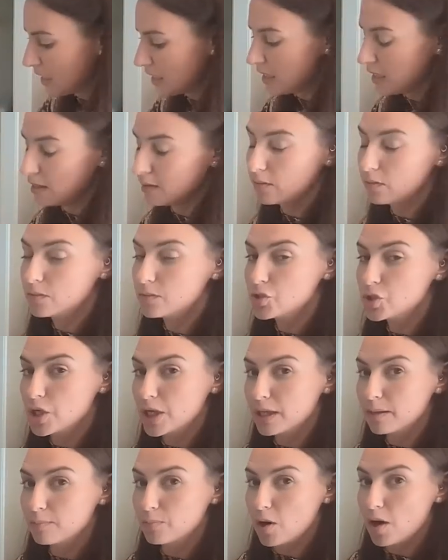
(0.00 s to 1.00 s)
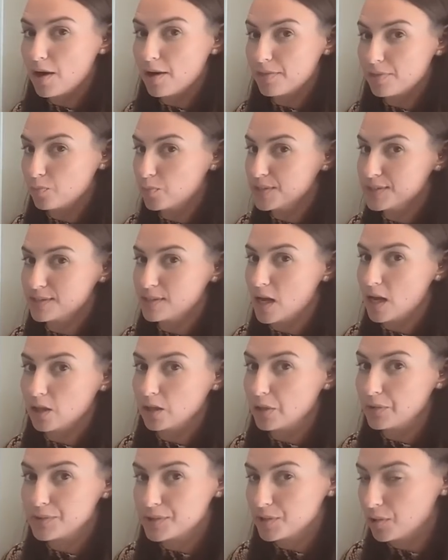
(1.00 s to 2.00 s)
the chicken broth was
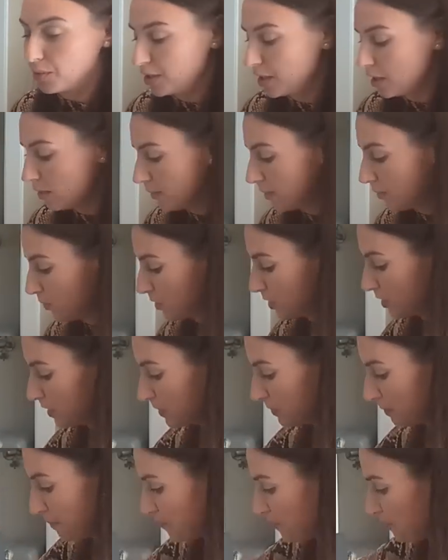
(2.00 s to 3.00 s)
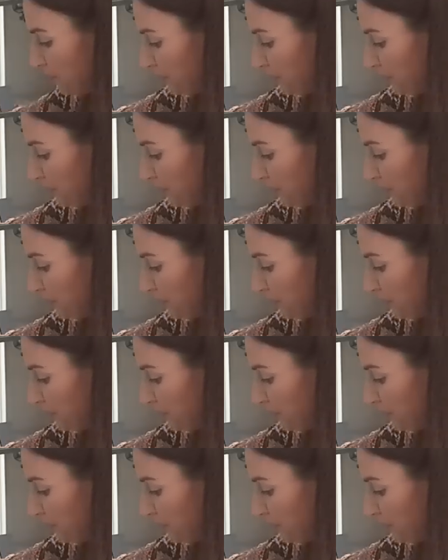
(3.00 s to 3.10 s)
not low sodium. It was